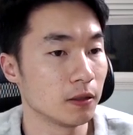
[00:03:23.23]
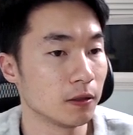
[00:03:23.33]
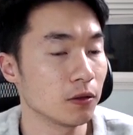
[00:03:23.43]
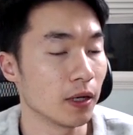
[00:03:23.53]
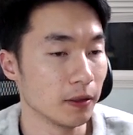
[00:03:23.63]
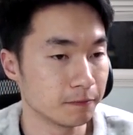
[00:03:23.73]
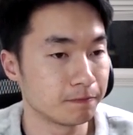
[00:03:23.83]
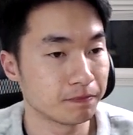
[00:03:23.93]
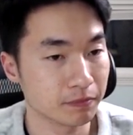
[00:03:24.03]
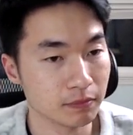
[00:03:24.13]
Okay,
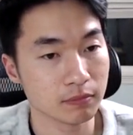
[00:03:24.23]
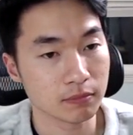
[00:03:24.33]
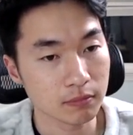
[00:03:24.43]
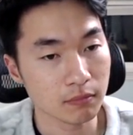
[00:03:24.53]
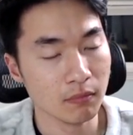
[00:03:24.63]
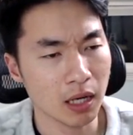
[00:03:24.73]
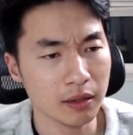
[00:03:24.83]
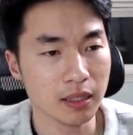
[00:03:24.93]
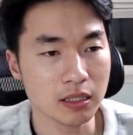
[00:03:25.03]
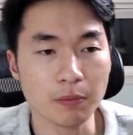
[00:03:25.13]
I think
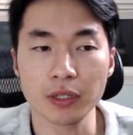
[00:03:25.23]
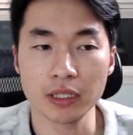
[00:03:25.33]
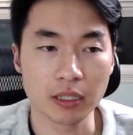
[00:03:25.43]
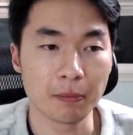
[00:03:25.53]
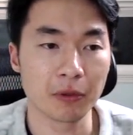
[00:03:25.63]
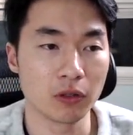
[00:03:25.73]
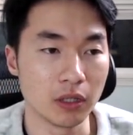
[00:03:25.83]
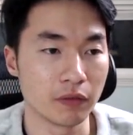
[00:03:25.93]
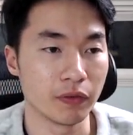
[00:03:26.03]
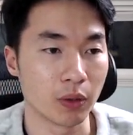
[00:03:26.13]
that's a pretty typical
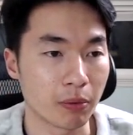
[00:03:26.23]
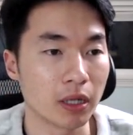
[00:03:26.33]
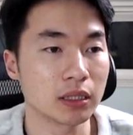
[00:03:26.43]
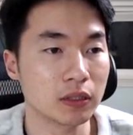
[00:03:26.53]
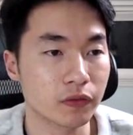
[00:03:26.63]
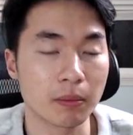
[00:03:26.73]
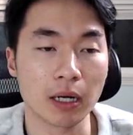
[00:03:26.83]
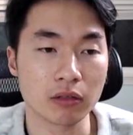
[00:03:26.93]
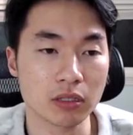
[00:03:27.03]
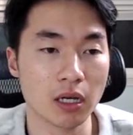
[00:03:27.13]
interviewing process for
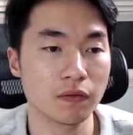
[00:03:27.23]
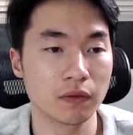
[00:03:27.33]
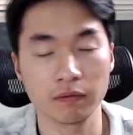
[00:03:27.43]
Microsoft,